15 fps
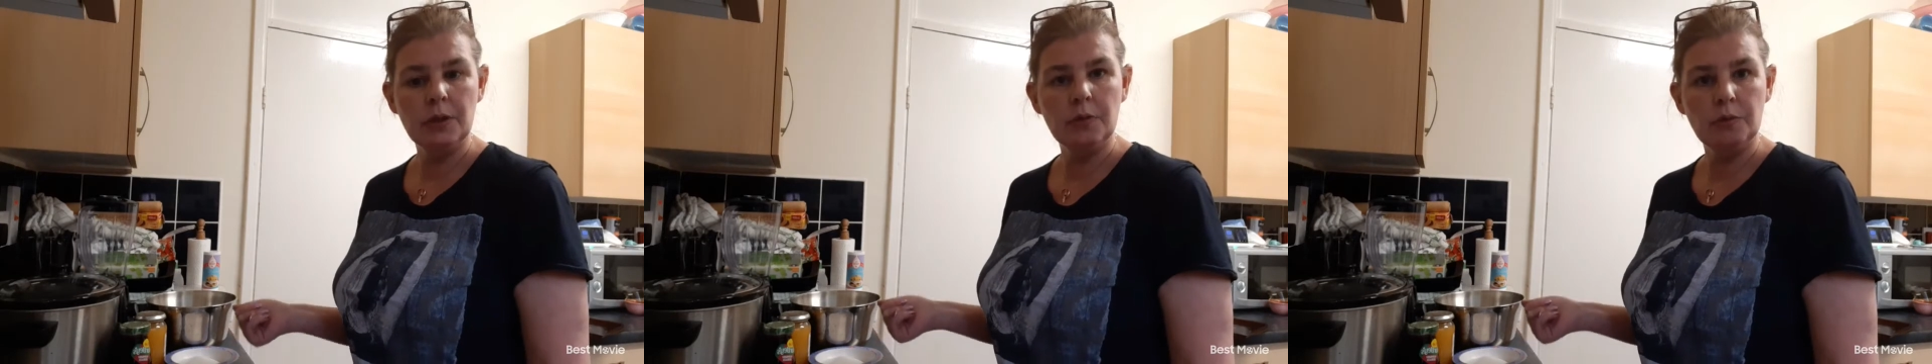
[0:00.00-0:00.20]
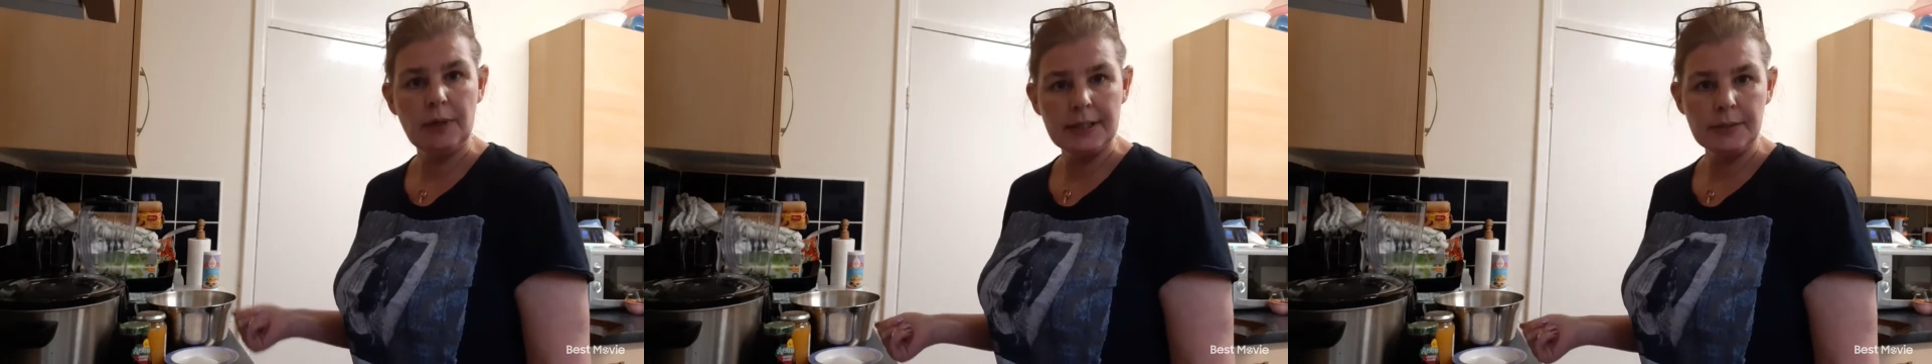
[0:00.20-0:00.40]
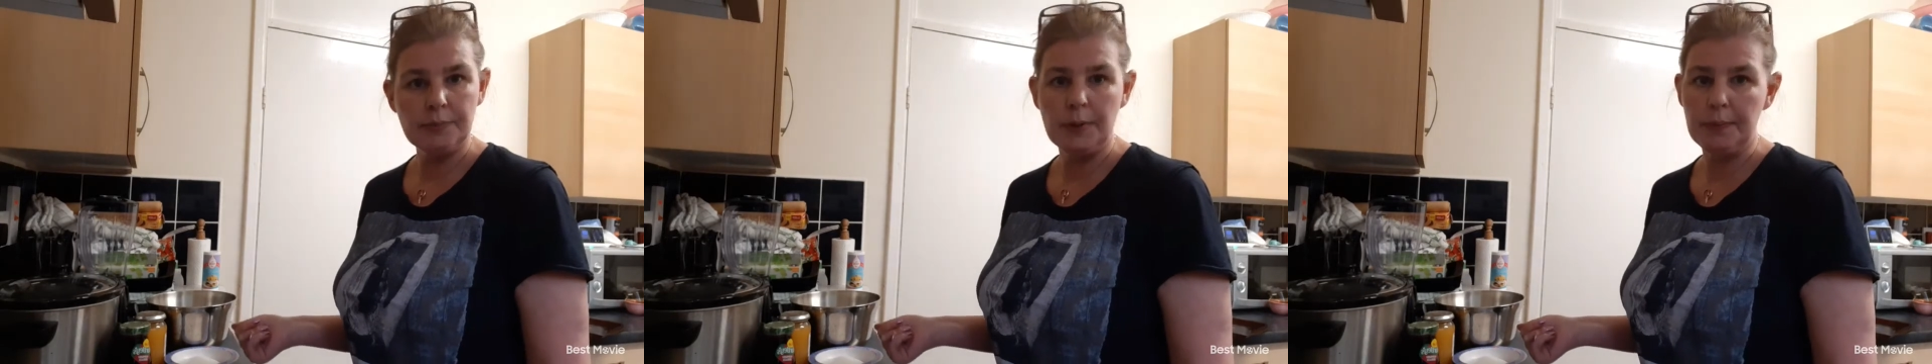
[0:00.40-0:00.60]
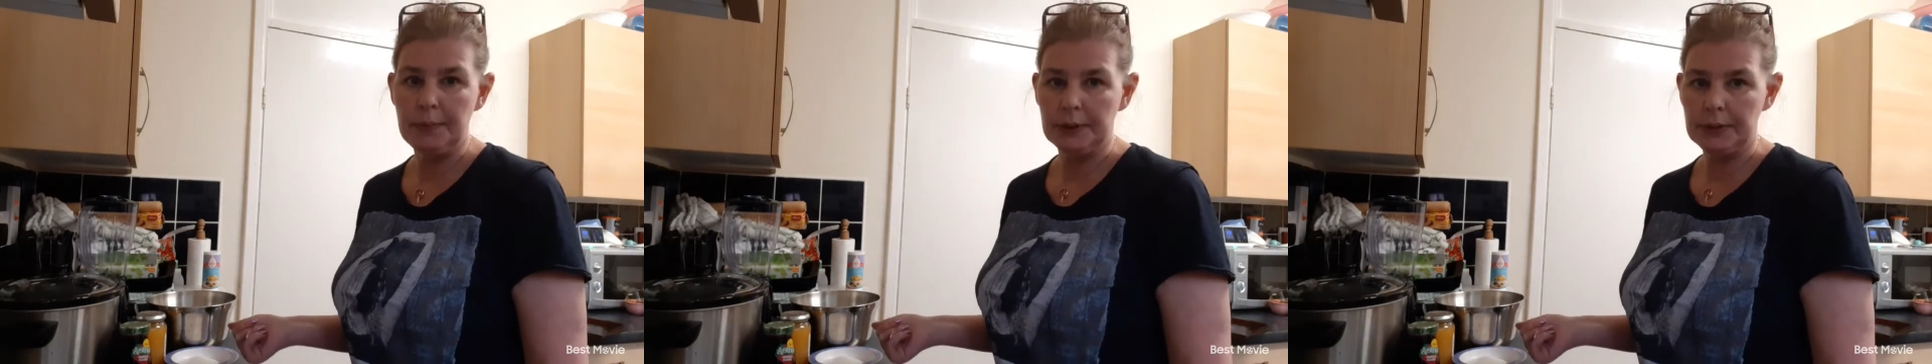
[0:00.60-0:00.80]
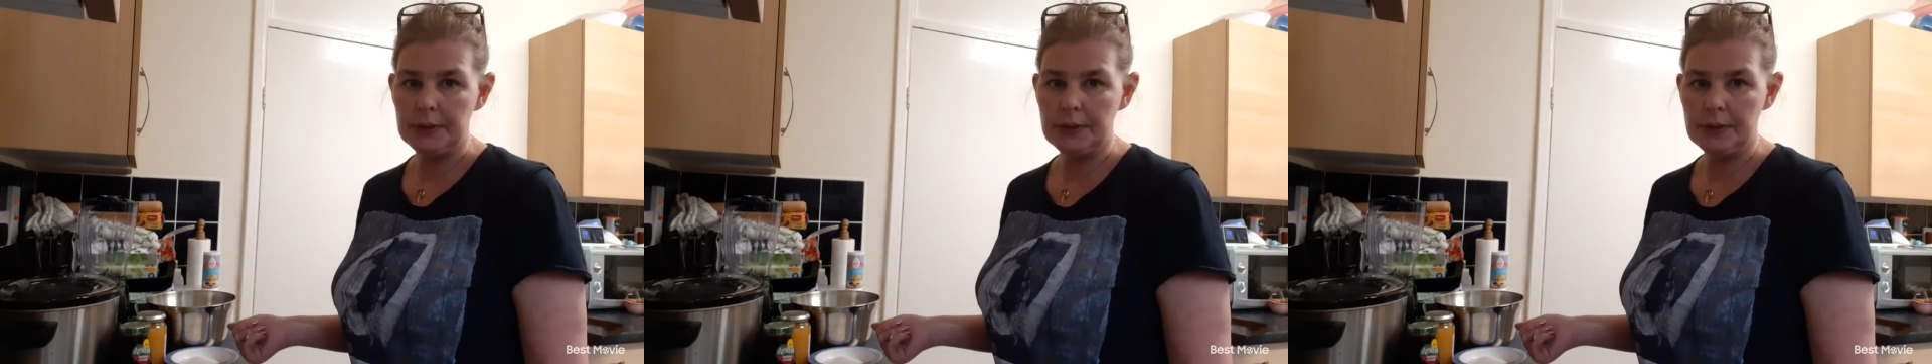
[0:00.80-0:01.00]
raspberry
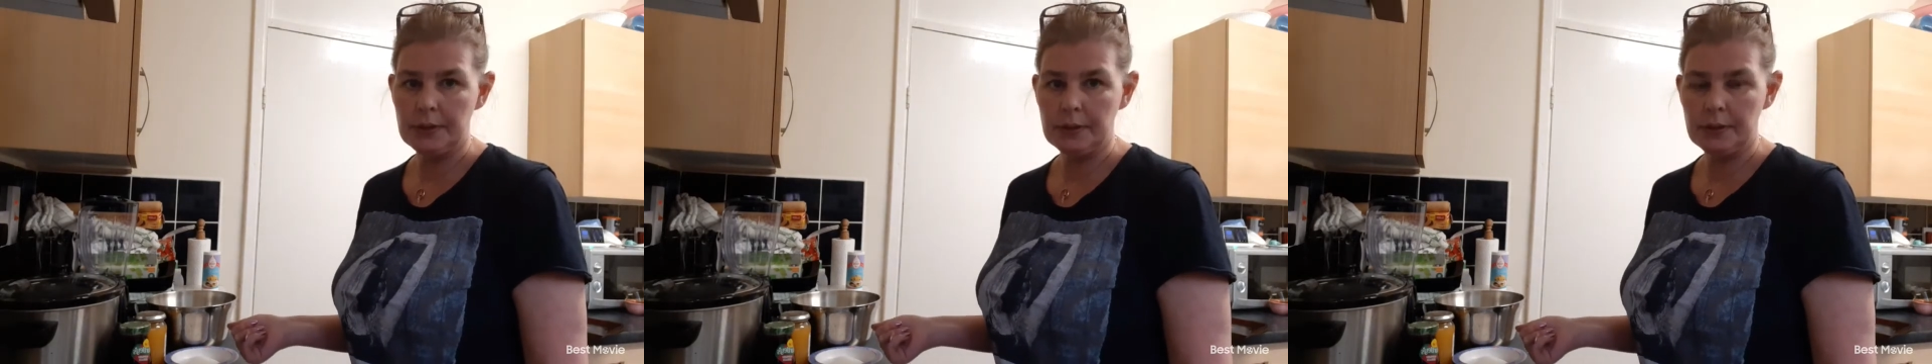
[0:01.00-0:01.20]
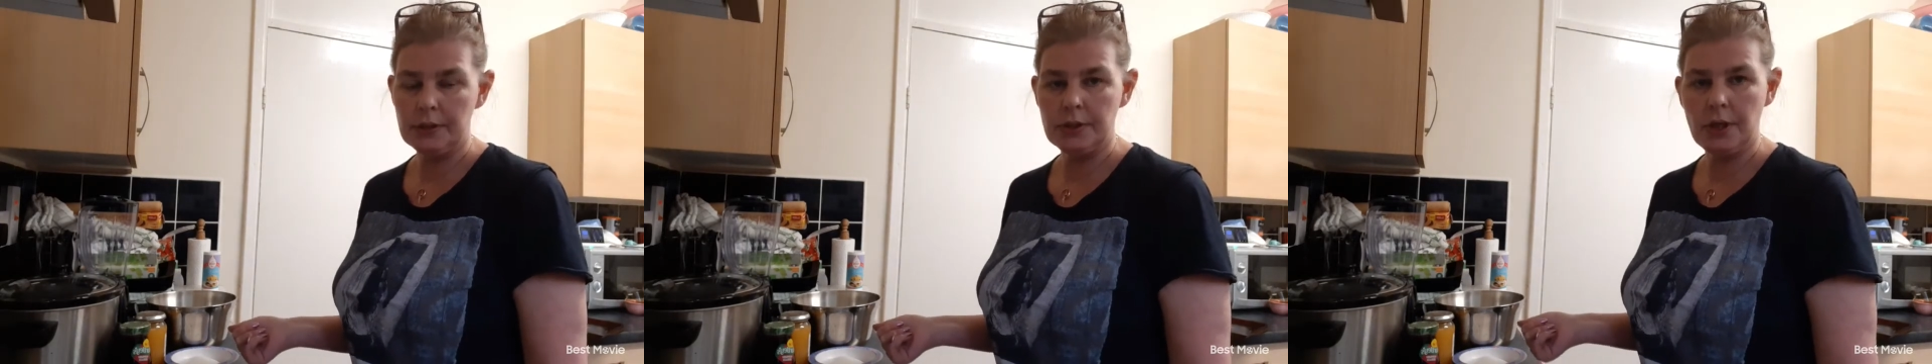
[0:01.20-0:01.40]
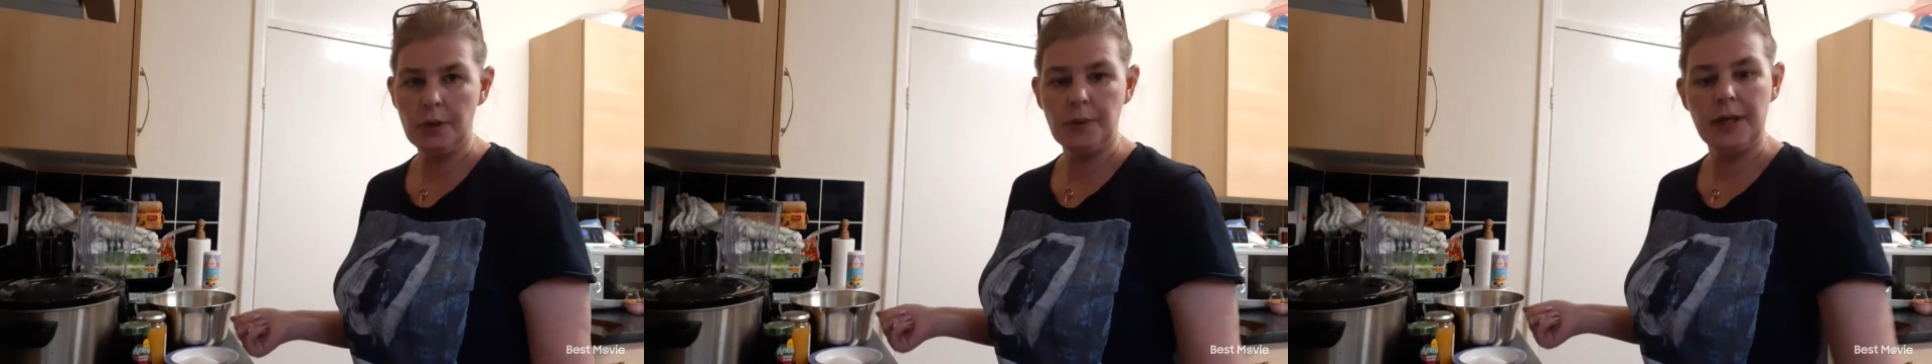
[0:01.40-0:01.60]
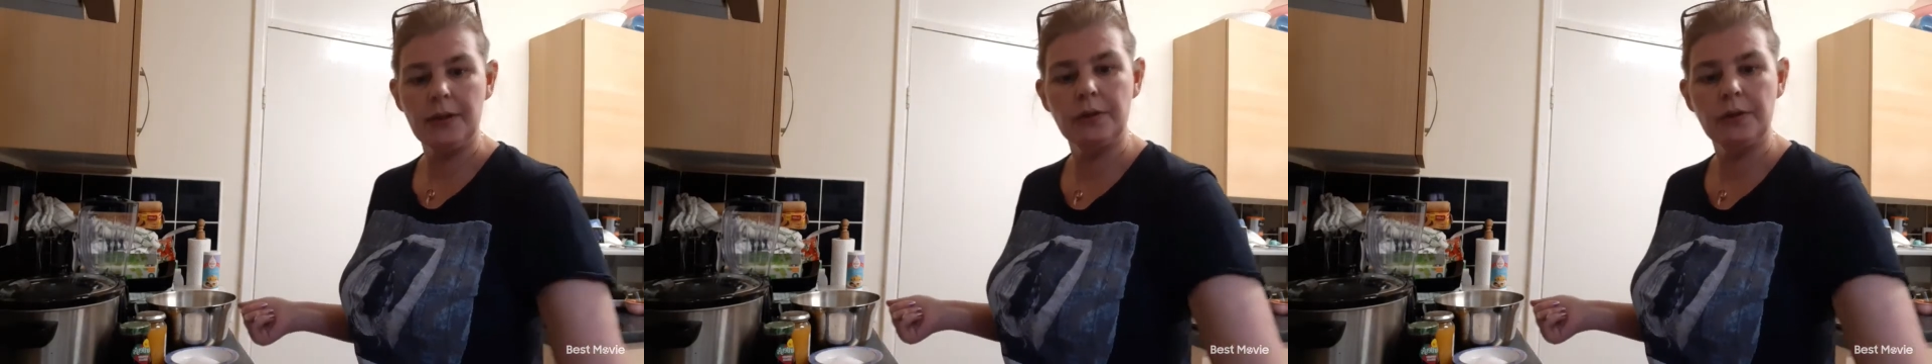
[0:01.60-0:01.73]
buns, so I